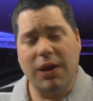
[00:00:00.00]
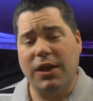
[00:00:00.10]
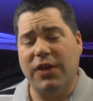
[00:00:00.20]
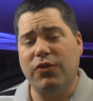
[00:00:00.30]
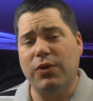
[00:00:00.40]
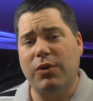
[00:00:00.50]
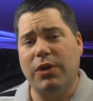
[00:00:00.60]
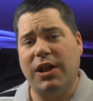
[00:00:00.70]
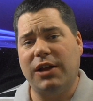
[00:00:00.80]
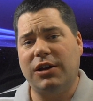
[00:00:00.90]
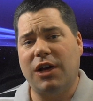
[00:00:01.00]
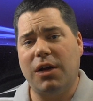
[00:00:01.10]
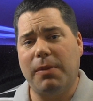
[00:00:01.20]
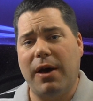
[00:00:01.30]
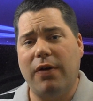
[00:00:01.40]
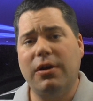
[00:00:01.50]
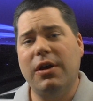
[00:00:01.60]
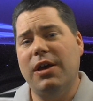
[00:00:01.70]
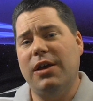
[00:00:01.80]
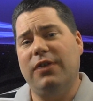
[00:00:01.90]
Now this week what I'd like to talk about
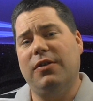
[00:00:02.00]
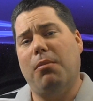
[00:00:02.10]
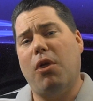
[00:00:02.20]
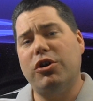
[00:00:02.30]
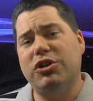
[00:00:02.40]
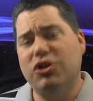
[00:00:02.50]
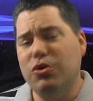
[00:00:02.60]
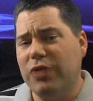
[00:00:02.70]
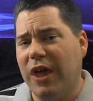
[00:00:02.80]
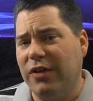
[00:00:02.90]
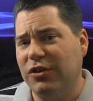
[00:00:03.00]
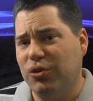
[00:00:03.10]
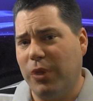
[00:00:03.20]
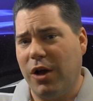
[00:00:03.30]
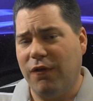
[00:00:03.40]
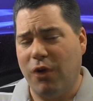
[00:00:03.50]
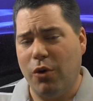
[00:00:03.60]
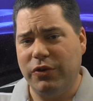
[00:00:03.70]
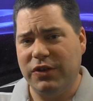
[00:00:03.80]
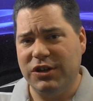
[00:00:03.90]
is the March 2012
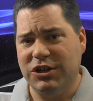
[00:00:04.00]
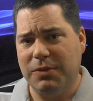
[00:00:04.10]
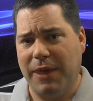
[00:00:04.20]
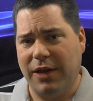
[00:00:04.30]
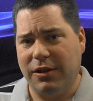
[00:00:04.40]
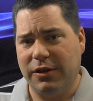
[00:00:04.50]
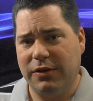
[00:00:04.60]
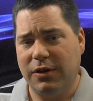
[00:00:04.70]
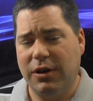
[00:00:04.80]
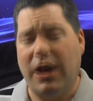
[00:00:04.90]
OCG Ban List.